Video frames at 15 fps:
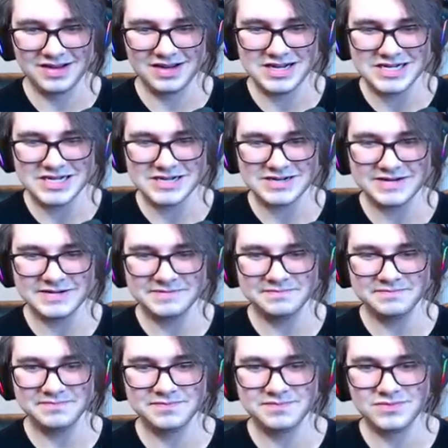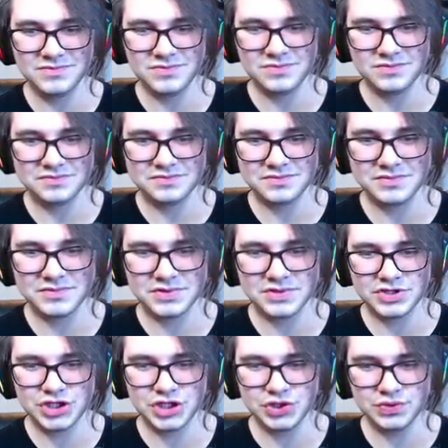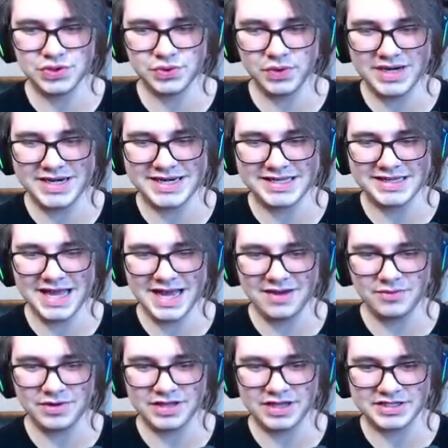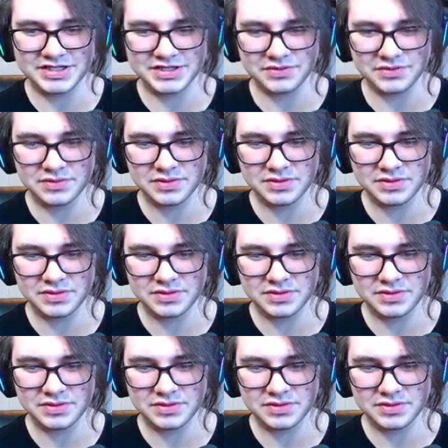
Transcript: um. Shoot, do I need that? What did that do?